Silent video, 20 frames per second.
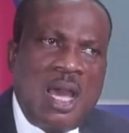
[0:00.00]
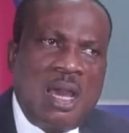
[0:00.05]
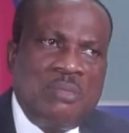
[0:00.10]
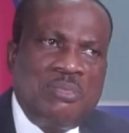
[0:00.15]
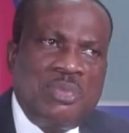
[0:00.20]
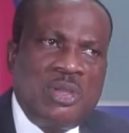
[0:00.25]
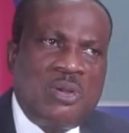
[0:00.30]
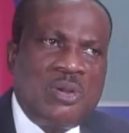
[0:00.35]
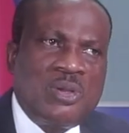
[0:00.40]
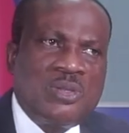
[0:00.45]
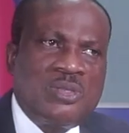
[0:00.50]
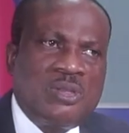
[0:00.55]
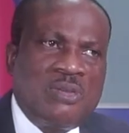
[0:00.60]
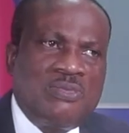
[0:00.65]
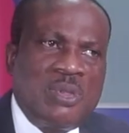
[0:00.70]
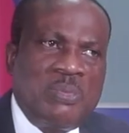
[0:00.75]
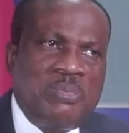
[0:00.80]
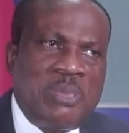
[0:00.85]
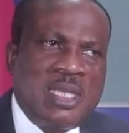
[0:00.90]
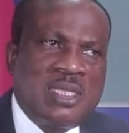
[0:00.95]
because of
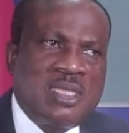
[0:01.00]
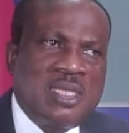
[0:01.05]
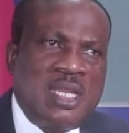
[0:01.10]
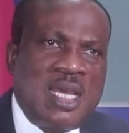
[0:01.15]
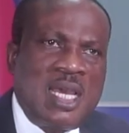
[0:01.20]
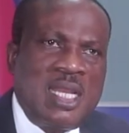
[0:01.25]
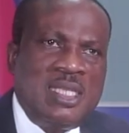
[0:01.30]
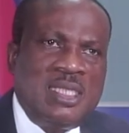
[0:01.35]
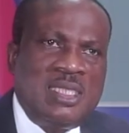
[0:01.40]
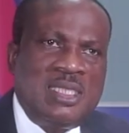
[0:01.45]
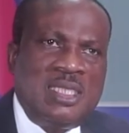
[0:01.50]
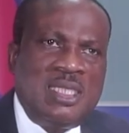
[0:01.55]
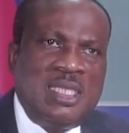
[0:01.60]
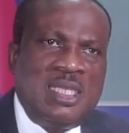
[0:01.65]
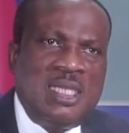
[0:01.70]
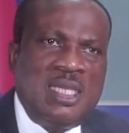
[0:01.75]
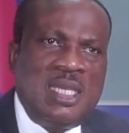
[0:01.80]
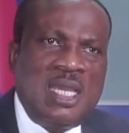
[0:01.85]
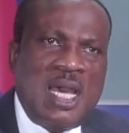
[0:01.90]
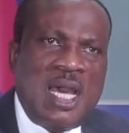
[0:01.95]
the
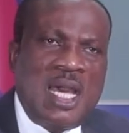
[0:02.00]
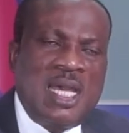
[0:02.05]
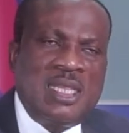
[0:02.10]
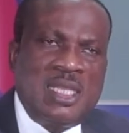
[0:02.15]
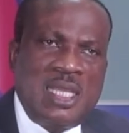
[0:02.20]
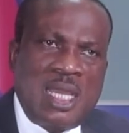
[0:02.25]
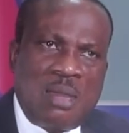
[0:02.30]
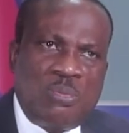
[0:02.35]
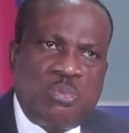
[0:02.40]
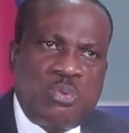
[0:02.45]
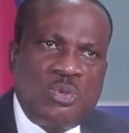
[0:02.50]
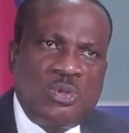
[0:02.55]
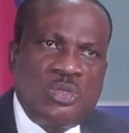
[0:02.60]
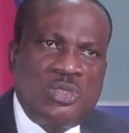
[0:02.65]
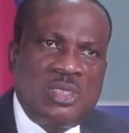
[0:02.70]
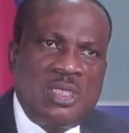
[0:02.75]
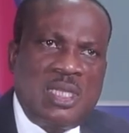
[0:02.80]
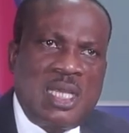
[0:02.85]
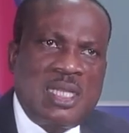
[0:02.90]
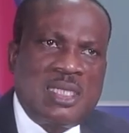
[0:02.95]
personality and the approach
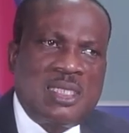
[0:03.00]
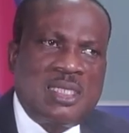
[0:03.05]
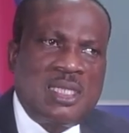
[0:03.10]
that